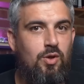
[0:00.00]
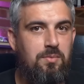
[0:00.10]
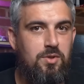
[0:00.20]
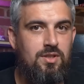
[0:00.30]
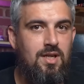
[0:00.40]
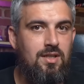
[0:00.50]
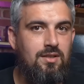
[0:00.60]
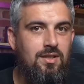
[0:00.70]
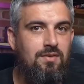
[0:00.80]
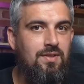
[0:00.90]
so I'm just
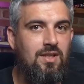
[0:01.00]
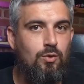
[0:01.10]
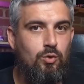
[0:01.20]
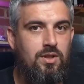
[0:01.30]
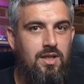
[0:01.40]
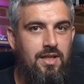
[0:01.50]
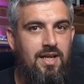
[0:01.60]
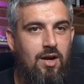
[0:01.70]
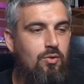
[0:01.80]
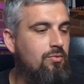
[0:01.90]
gonna give it a good clean
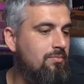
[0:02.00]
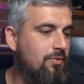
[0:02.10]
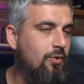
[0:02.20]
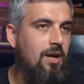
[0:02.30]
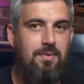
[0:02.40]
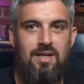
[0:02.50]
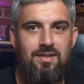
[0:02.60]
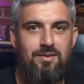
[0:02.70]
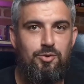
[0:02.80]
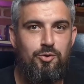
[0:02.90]
now before I'm
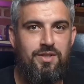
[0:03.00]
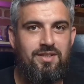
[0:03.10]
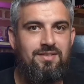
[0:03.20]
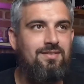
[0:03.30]
gonna use it.